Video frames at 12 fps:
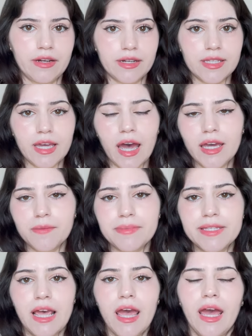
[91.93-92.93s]

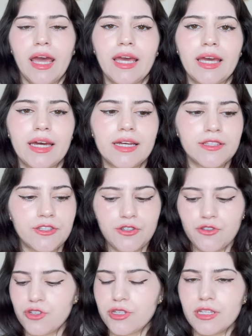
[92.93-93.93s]
types, and you
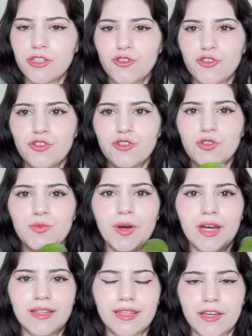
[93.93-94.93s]
just need to choose
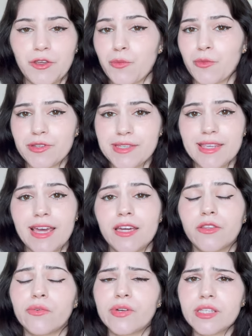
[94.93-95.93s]
one that you most
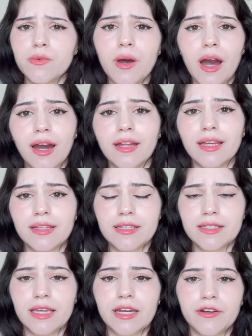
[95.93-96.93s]
like. The reason why I like
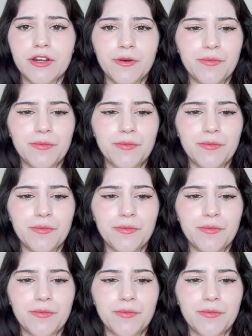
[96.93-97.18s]
this carrier